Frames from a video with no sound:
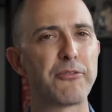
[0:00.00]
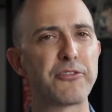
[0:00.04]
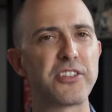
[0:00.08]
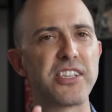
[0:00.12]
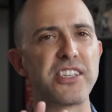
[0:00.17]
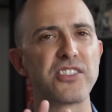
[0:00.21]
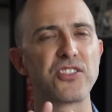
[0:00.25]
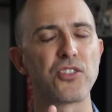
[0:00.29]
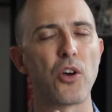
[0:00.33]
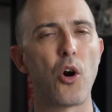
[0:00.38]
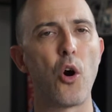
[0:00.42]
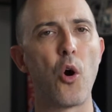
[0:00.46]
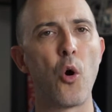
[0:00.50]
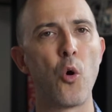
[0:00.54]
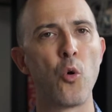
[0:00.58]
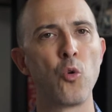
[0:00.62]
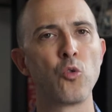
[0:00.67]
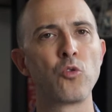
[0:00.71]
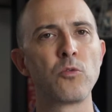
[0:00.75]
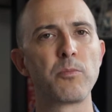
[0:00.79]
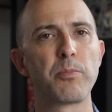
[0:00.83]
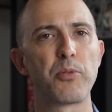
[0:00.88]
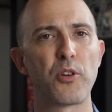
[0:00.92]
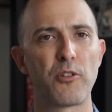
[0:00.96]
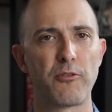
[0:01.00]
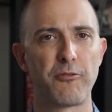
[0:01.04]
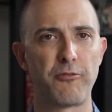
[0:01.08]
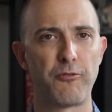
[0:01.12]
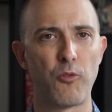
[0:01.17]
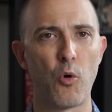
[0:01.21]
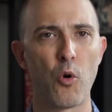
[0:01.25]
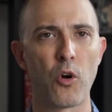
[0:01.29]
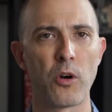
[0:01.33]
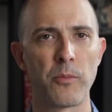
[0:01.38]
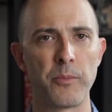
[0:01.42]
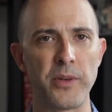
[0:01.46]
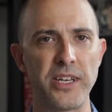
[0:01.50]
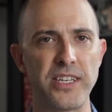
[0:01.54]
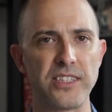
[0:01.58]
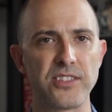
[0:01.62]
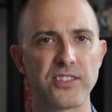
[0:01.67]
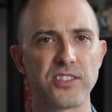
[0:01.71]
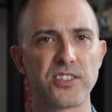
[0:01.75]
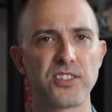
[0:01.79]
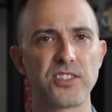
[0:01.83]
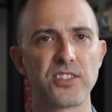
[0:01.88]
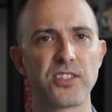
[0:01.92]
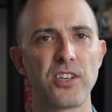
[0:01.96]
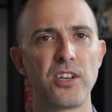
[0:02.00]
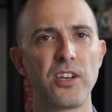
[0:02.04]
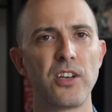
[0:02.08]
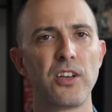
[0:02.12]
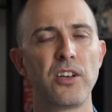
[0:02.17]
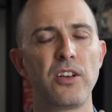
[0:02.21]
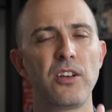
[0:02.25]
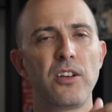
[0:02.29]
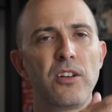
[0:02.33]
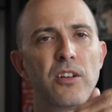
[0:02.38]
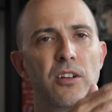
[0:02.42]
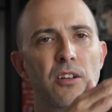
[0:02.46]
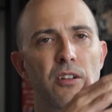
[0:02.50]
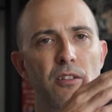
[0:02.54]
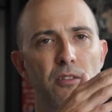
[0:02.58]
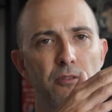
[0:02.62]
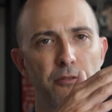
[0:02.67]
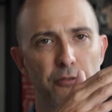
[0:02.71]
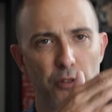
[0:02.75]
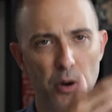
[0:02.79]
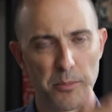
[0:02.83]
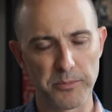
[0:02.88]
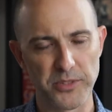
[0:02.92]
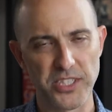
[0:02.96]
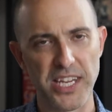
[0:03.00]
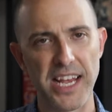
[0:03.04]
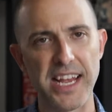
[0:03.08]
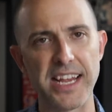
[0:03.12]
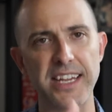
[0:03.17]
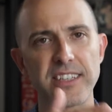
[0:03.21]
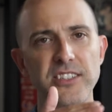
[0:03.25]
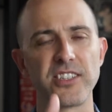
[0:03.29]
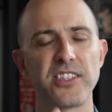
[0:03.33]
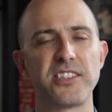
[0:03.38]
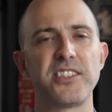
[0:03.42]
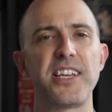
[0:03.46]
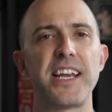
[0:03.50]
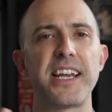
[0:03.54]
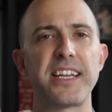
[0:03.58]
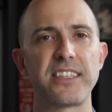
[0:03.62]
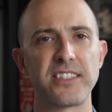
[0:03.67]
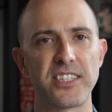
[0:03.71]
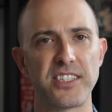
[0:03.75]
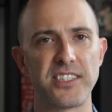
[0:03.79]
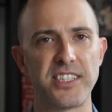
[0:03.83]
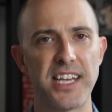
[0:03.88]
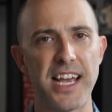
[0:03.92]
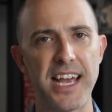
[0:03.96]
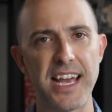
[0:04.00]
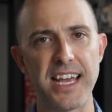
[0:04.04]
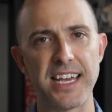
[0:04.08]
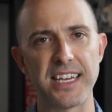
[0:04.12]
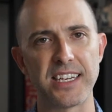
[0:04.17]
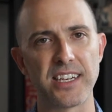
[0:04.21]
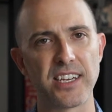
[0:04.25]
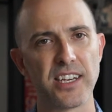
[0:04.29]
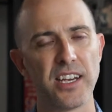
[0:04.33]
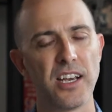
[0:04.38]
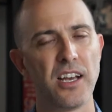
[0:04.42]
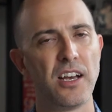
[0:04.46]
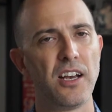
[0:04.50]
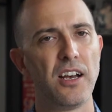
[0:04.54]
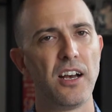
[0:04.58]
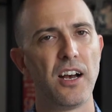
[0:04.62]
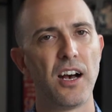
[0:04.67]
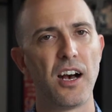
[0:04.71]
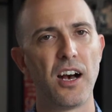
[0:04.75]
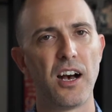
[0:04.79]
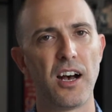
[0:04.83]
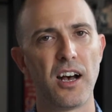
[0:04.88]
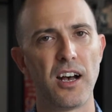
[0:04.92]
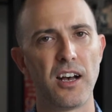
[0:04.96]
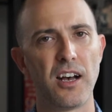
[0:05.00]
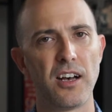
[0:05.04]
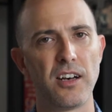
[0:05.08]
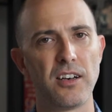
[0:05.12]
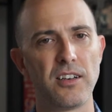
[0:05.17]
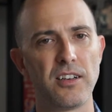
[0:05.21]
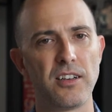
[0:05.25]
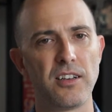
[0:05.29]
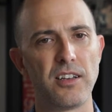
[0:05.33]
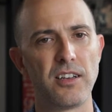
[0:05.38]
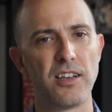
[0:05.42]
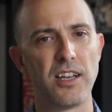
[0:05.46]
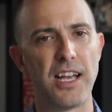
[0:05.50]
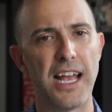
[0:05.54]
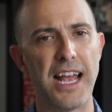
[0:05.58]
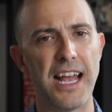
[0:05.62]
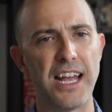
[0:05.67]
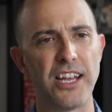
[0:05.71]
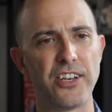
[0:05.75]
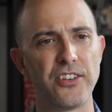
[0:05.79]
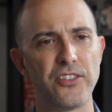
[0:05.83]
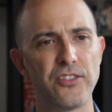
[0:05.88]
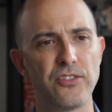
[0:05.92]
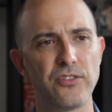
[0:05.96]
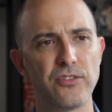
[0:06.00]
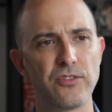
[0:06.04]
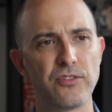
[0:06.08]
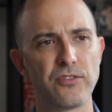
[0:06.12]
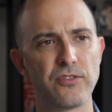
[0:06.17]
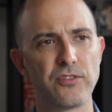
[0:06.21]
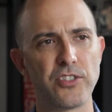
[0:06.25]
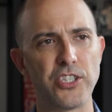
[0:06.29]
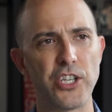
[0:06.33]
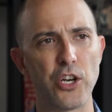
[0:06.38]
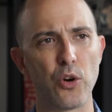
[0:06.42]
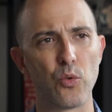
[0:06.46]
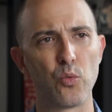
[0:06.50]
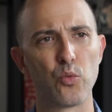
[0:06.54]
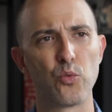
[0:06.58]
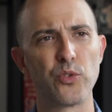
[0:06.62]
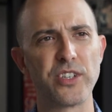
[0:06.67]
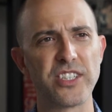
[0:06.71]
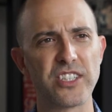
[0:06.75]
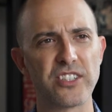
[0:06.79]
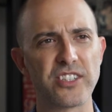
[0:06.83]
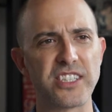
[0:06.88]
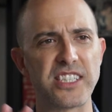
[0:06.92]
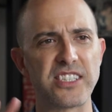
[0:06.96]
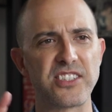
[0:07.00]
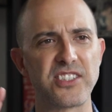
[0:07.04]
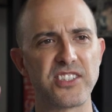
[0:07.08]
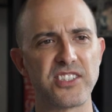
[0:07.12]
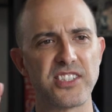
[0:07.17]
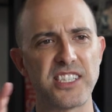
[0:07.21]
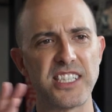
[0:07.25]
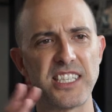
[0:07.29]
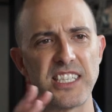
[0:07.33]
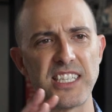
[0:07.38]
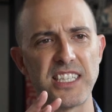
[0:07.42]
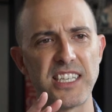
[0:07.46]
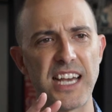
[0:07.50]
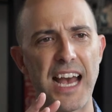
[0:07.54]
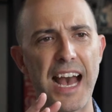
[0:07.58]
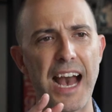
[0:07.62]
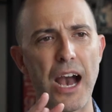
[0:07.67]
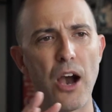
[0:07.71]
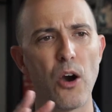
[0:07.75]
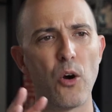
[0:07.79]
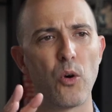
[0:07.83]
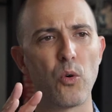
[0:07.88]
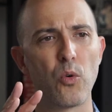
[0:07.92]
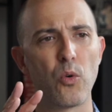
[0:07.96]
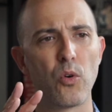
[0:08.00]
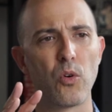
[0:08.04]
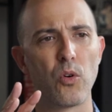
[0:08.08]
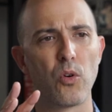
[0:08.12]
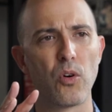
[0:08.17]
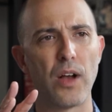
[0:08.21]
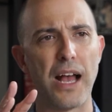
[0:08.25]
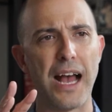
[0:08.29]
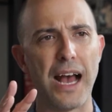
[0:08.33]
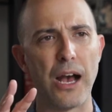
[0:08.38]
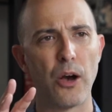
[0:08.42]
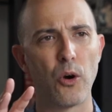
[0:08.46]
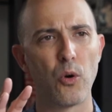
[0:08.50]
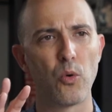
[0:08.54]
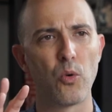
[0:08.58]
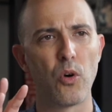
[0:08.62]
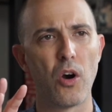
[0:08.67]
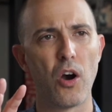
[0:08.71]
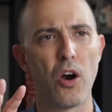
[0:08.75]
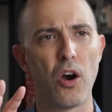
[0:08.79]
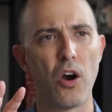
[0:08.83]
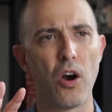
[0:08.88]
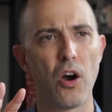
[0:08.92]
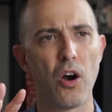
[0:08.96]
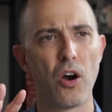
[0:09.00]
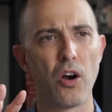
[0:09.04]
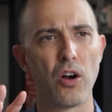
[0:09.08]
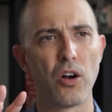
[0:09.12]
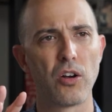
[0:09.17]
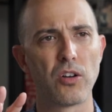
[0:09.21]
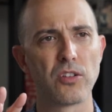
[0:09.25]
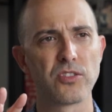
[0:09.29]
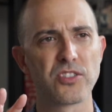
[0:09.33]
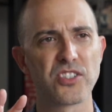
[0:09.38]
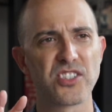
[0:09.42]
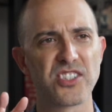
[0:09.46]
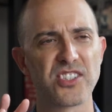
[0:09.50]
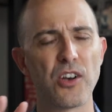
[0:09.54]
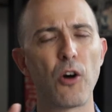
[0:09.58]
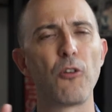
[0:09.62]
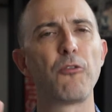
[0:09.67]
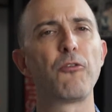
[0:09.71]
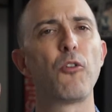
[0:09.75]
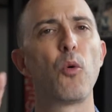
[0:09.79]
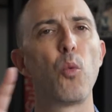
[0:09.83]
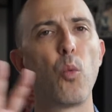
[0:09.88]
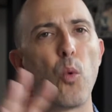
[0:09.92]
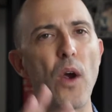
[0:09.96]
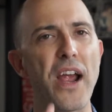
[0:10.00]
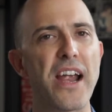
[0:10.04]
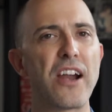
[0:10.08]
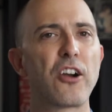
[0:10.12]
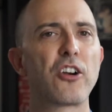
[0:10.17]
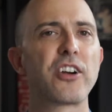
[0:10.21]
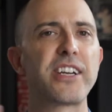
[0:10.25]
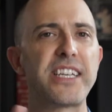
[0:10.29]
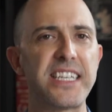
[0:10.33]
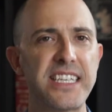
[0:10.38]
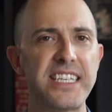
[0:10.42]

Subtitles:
his own performance from take to take to take, and really see how self-aware he